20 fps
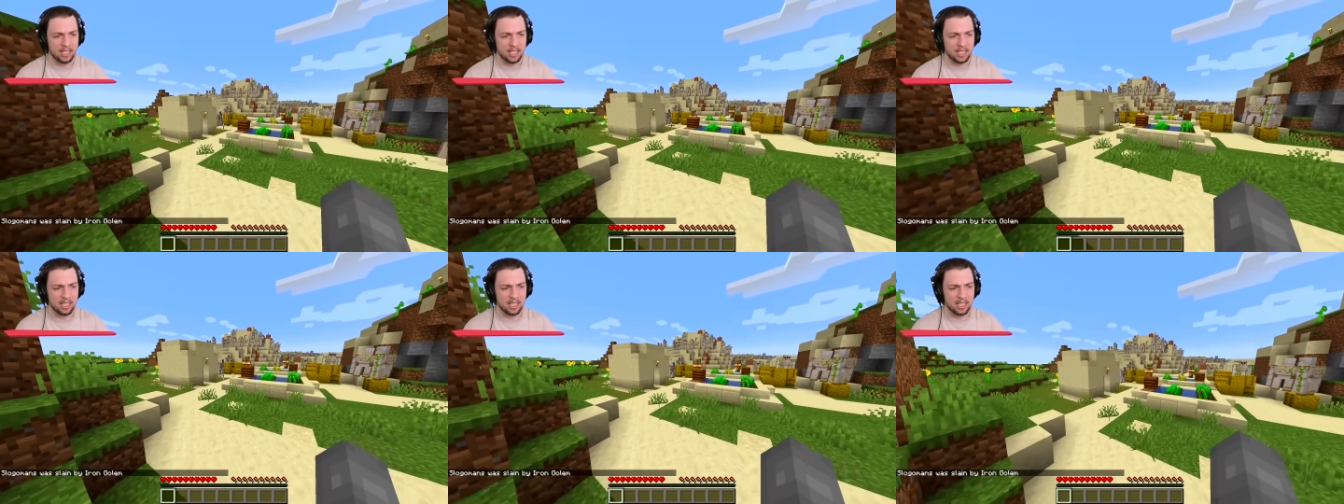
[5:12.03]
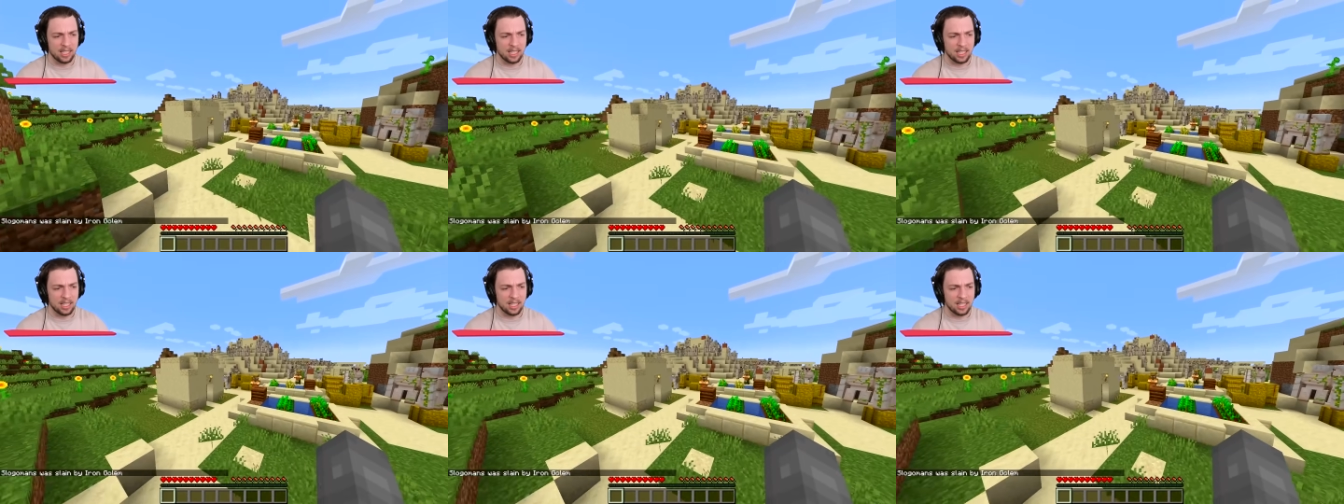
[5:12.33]
2
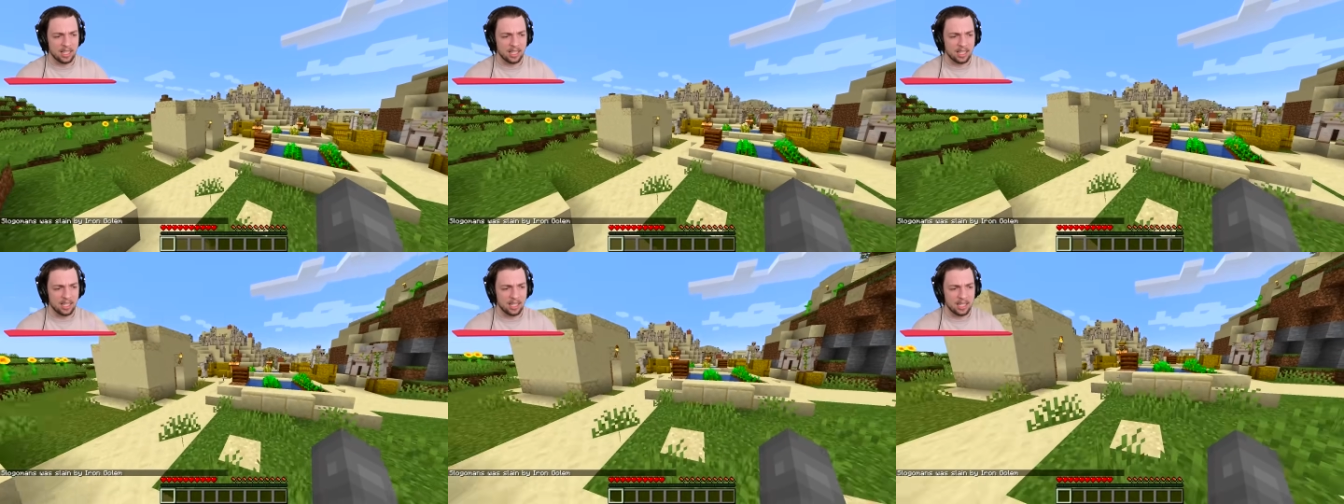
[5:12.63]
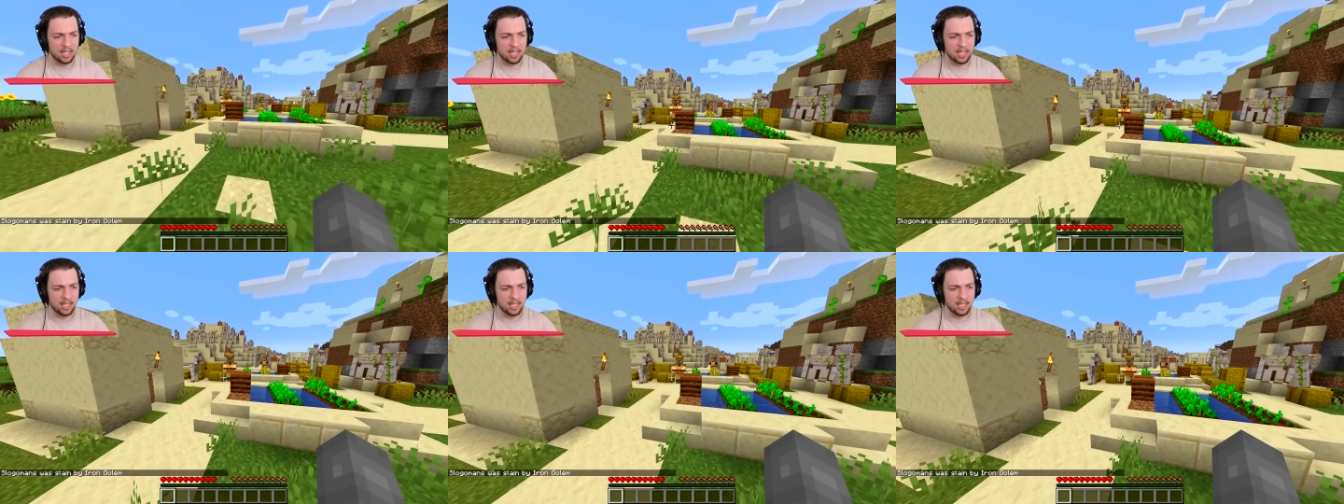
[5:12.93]
stacks of
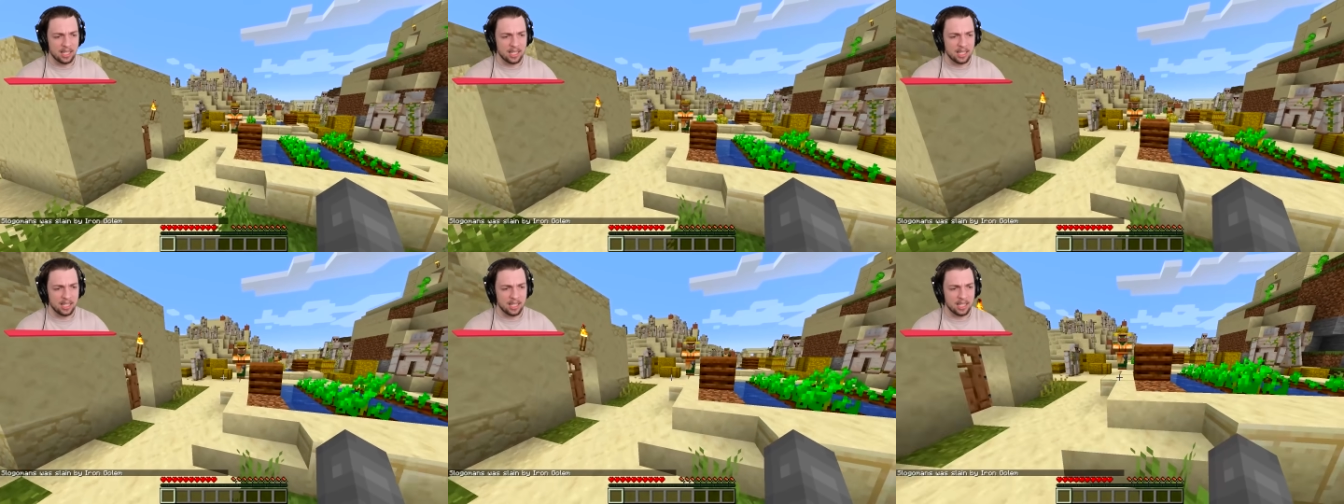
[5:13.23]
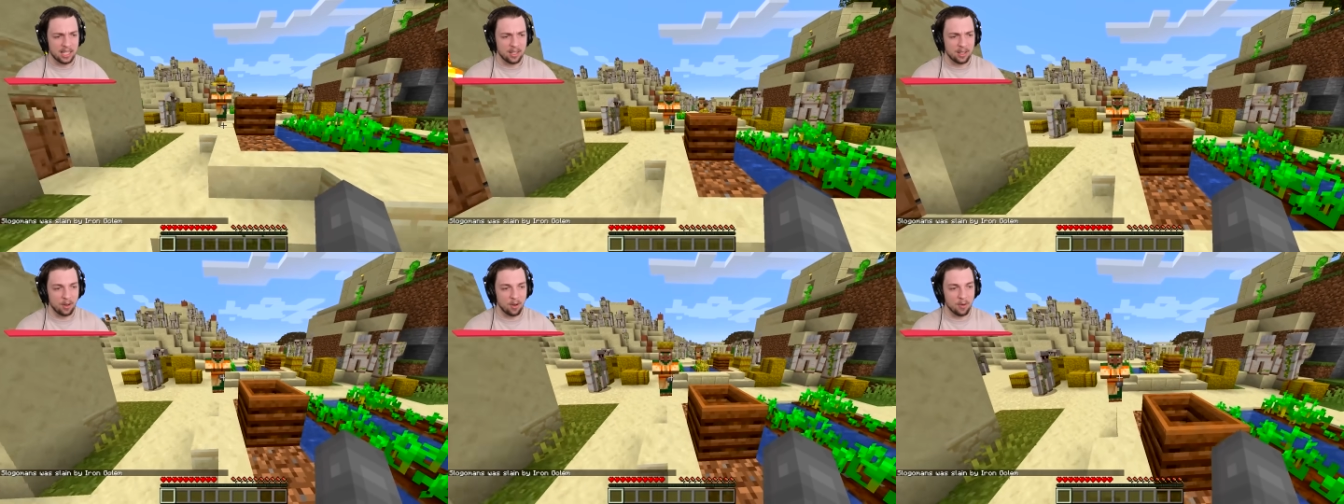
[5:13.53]
iron too,
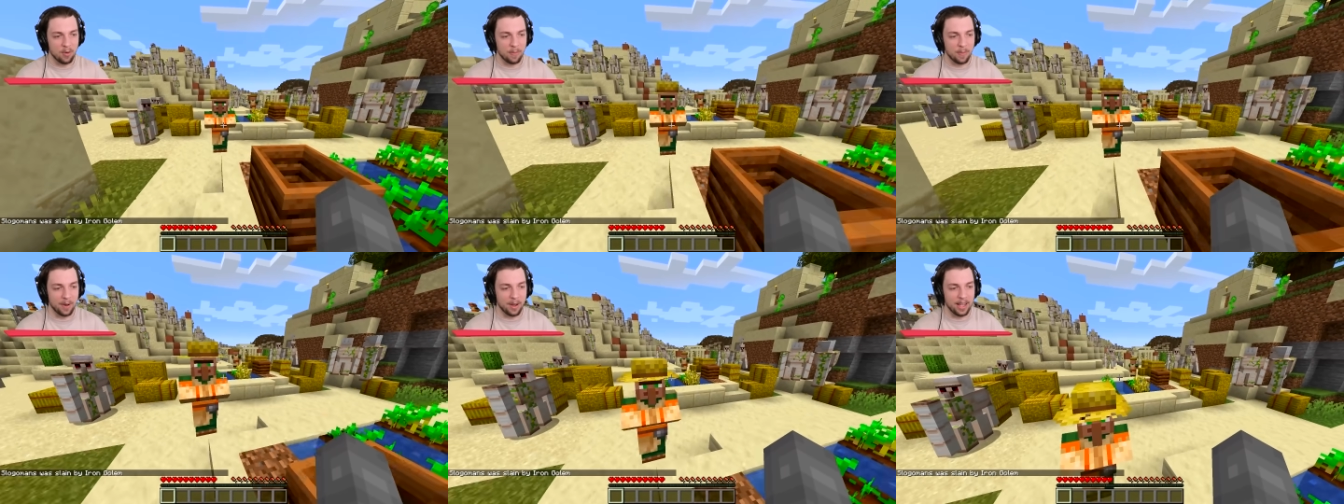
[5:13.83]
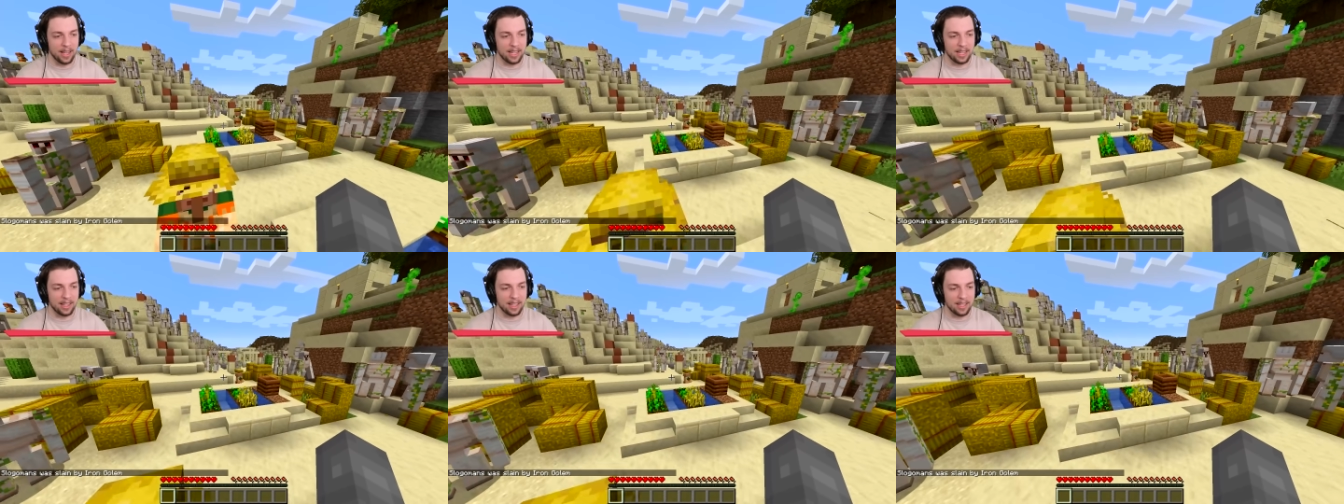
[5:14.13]
guys. Oh
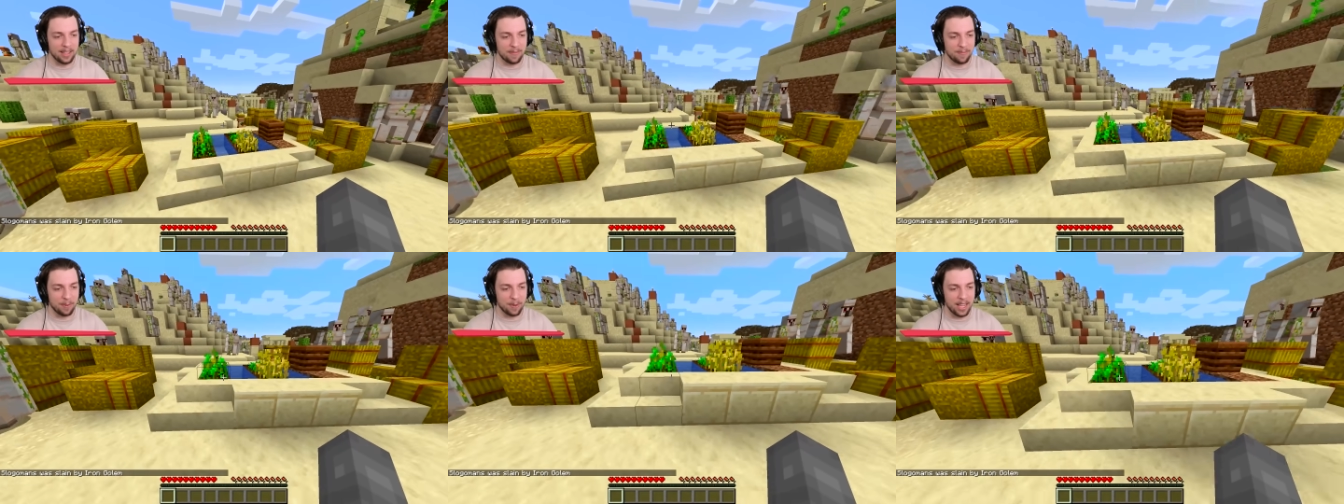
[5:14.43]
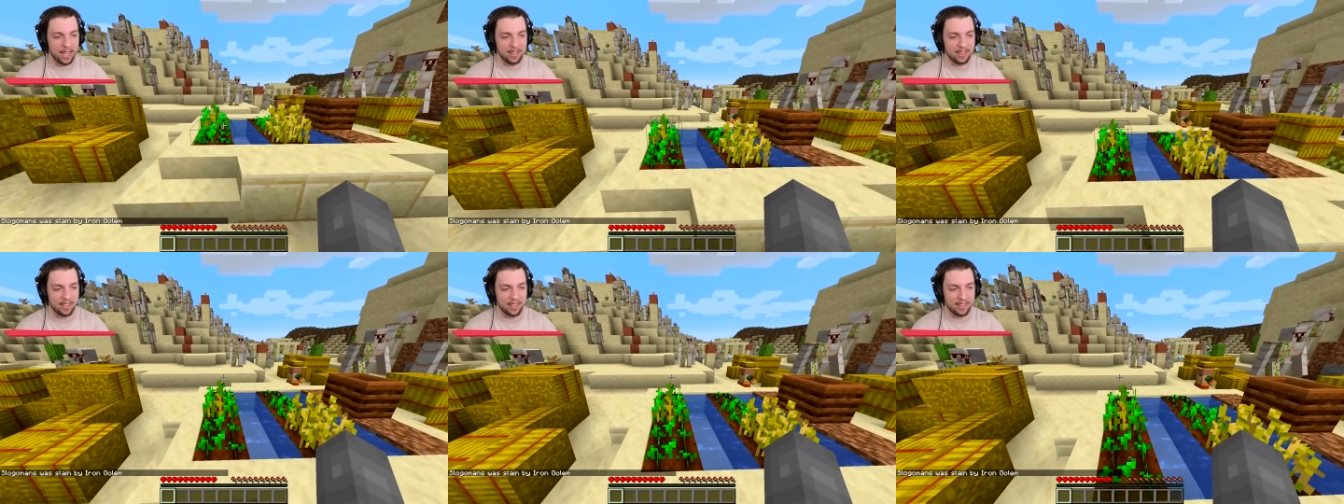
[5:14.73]
my, this
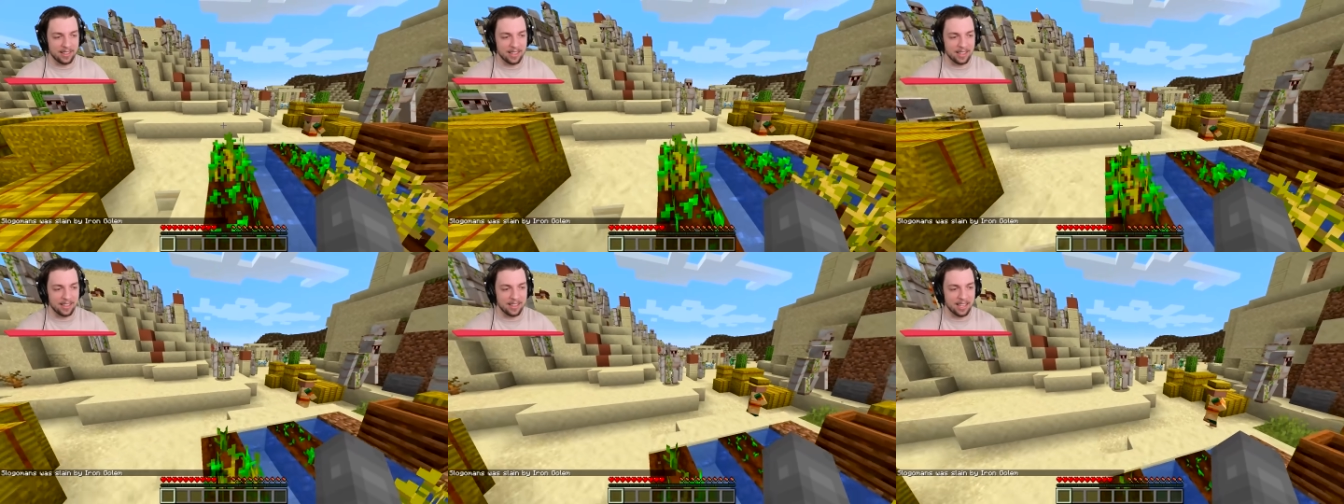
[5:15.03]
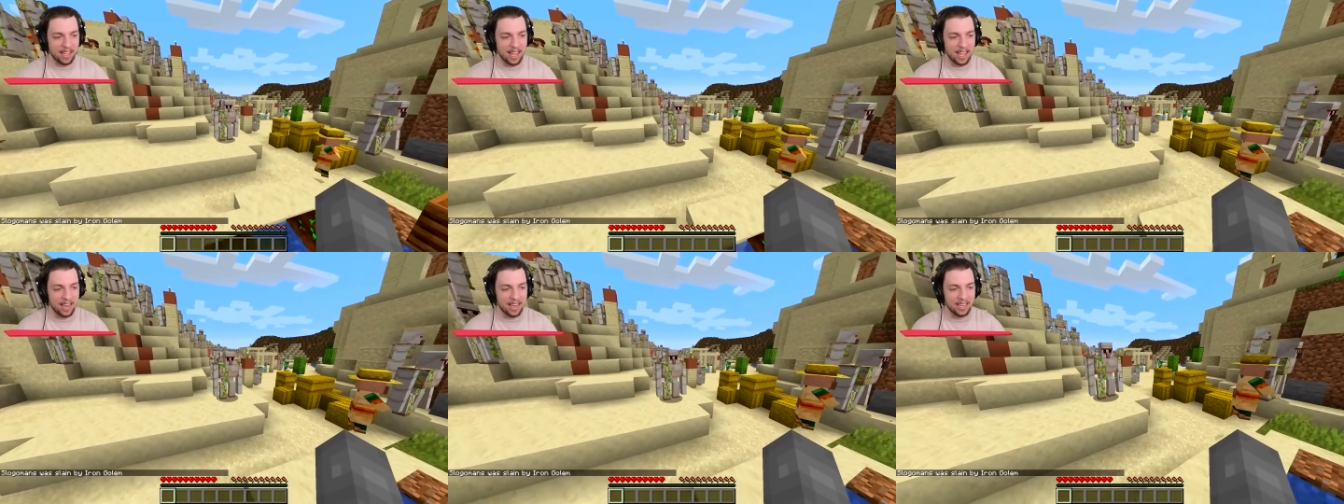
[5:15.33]
place is
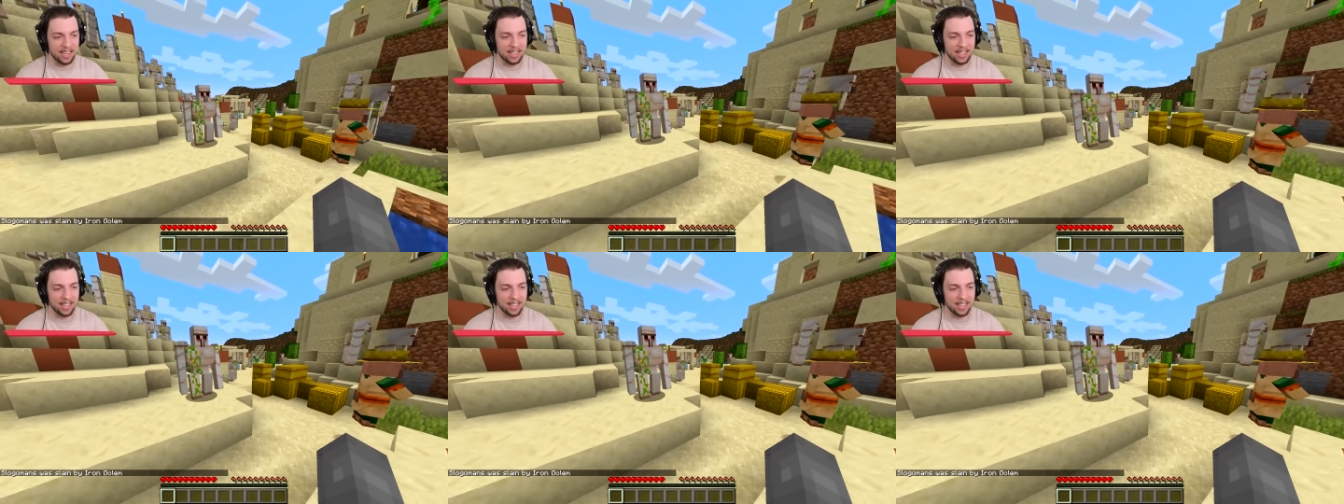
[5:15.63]
insane.